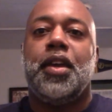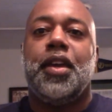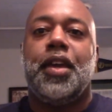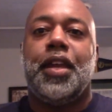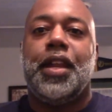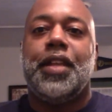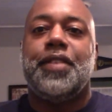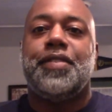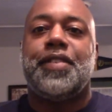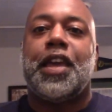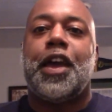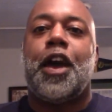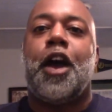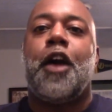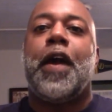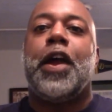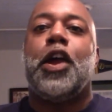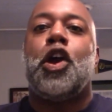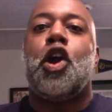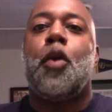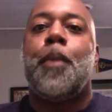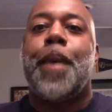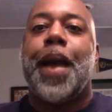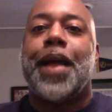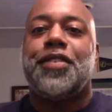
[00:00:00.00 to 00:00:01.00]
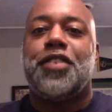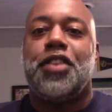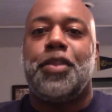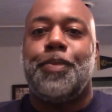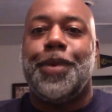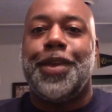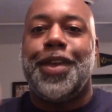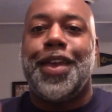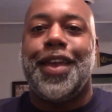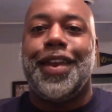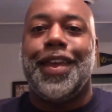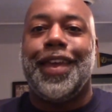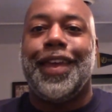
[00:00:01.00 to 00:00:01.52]
and he'd say, all right, go back to the
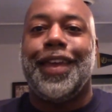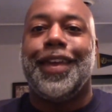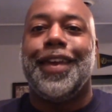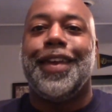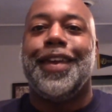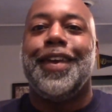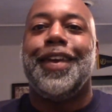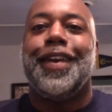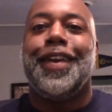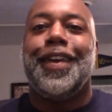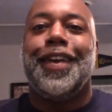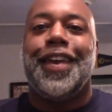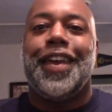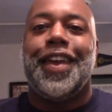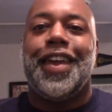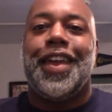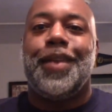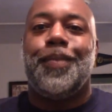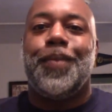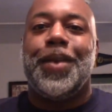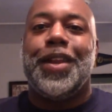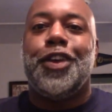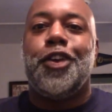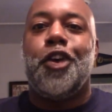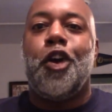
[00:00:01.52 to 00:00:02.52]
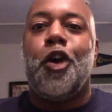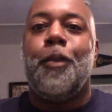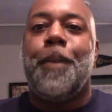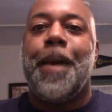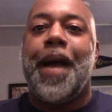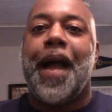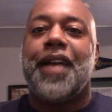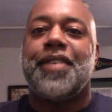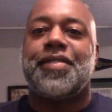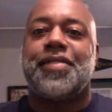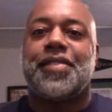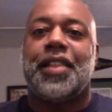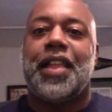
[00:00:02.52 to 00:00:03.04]
beginning, and we'd go
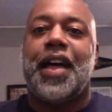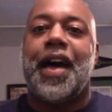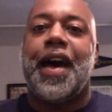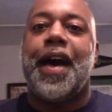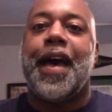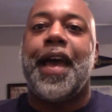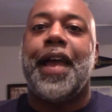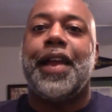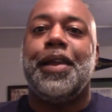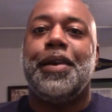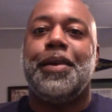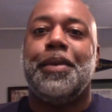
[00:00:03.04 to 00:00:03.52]
back slide